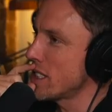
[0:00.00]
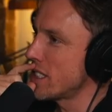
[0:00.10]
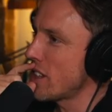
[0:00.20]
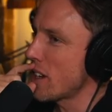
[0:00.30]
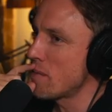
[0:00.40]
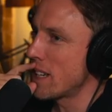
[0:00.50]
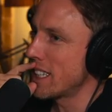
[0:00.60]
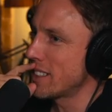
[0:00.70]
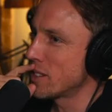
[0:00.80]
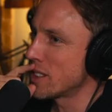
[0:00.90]
it 9
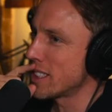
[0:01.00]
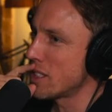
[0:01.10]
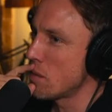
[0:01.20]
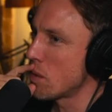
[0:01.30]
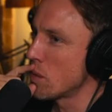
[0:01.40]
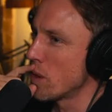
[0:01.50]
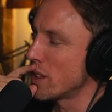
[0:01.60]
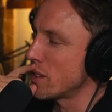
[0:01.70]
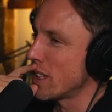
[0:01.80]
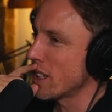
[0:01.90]
million or was it
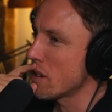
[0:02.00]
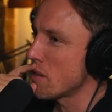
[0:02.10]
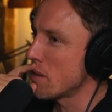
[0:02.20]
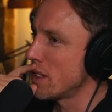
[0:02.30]
2.1? I can't remember.